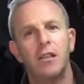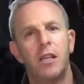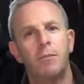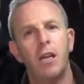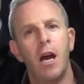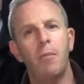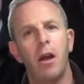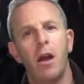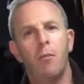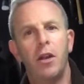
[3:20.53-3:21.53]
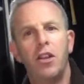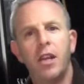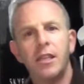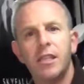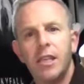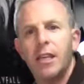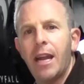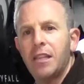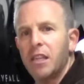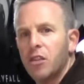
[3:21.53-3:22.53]
zipped up, but you can see
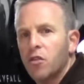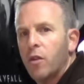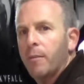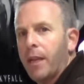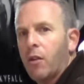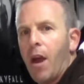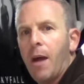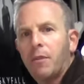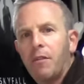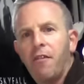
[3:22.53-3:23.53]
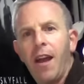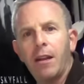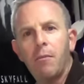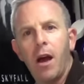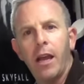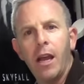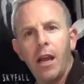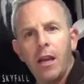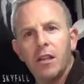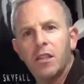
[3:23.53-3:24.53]
that it's extremely cropped. In fact, my
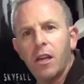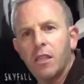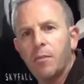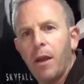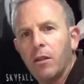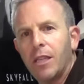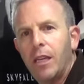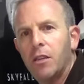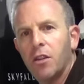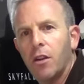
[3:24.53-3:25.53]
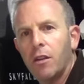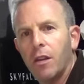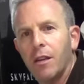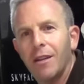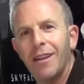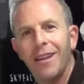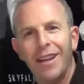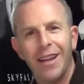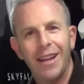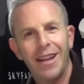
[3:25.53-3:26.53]
Sunspell t-shirt,
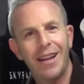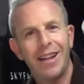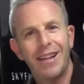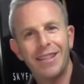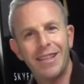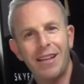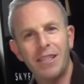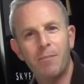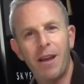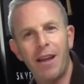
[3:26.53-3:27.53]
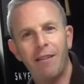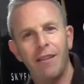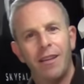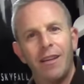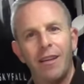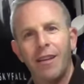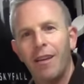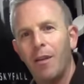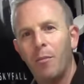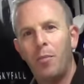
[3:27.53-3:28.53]
Sunspell
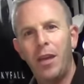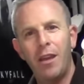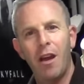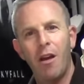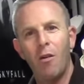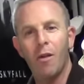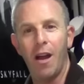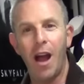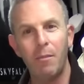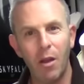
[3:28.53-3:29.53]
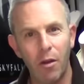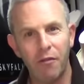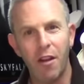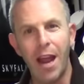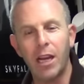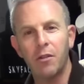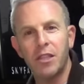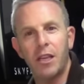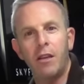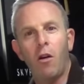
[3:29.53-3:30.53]
PO, I'm going for
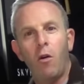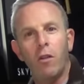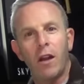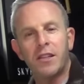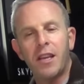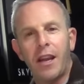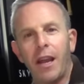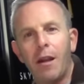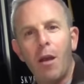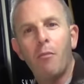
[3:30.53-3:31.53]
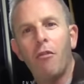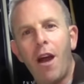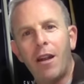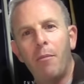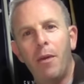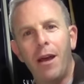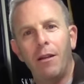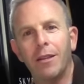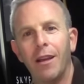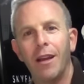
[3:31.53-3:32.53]
accuracy. Hold on a second, Prada
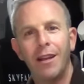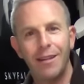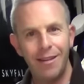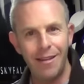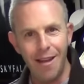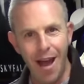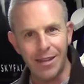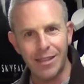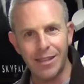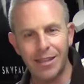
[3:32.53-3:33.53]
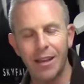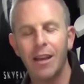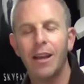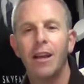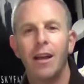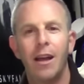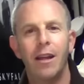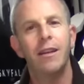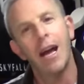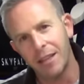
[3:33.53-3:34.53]
belt, nuts.
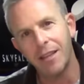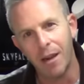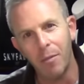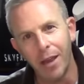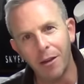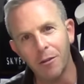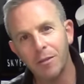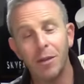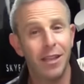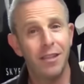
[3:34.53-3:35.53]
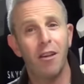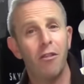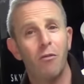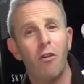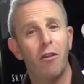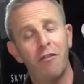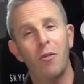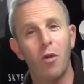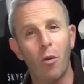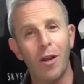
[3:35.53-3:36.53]
Not the Ted Bakers, but these are the Royal
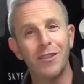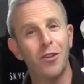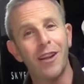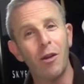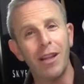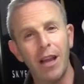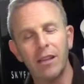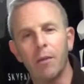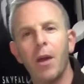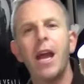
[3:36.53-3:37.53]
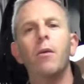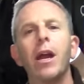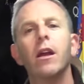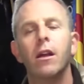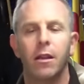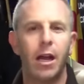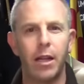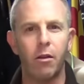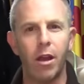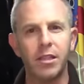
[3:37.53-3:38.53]
Filmwear ones, so I quite like them. Anyway, I
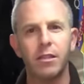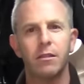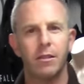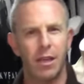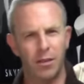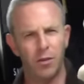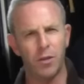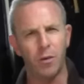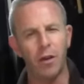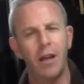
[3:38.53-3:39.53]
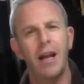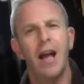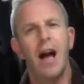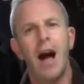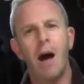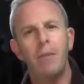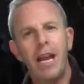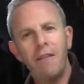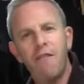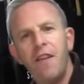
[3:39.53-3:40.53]
digress as usual.
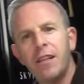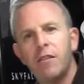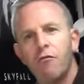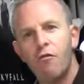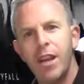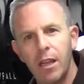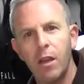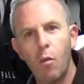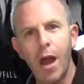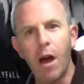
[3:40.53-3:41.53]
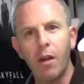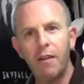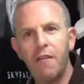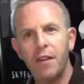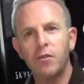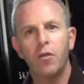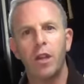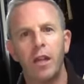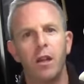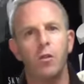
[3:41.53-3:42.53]
It fits really well. It fits
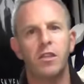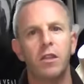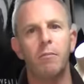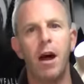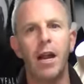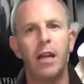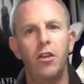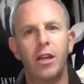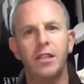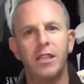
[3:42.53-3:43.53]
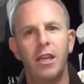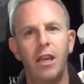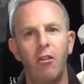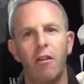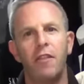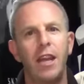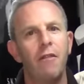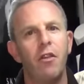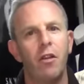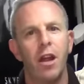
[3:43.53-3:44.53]
really close to the body. You can see here, if he
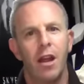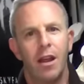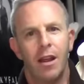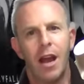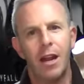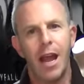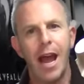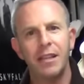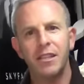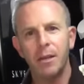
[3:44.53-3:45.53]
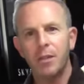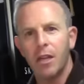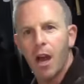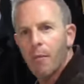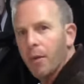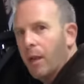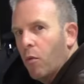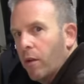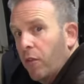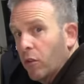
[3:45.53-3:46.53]
ever kind of had zipped it up, it
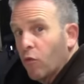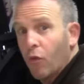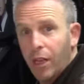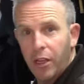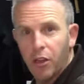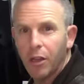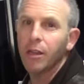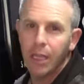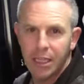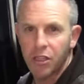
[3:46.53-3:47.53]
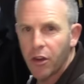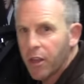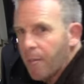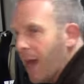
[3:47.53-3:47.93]
would have looked really good. Let's show you the